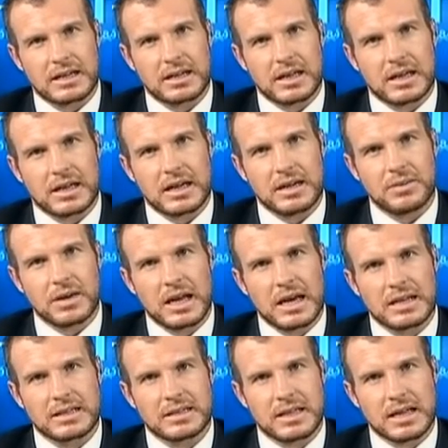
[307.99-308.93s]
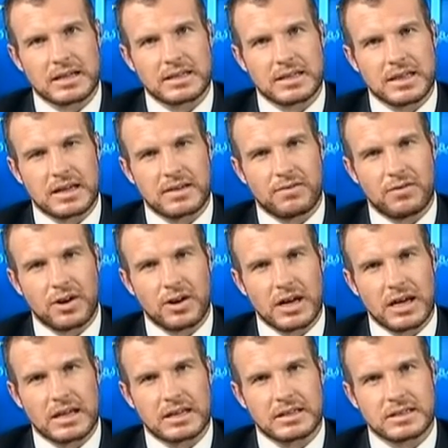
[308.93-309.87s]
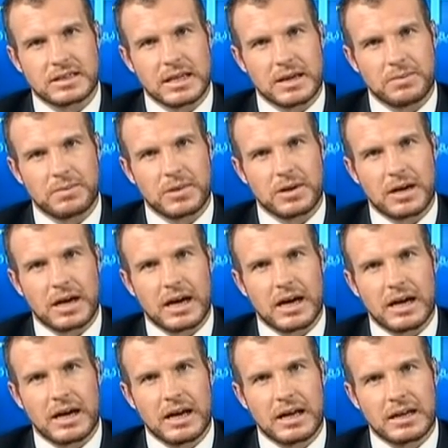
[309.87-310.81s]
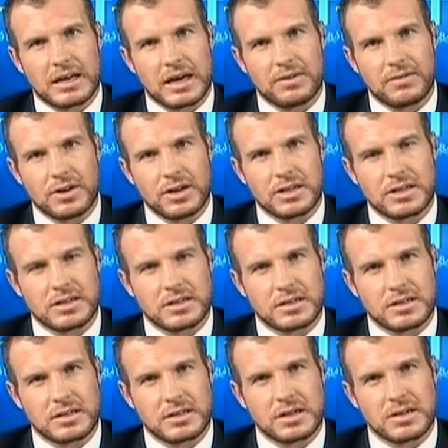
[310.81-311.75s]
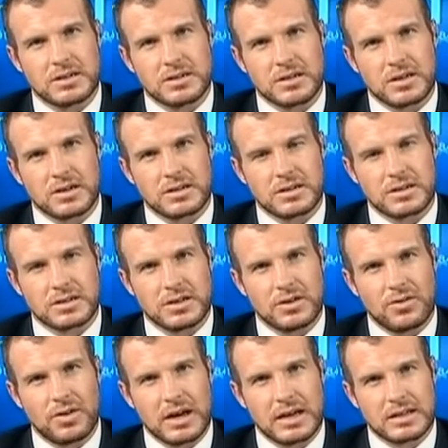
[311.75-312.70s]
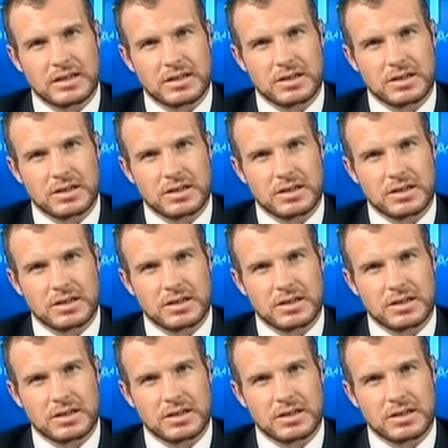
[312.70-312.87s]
eliminates that very steep divergence in terms of those two rates.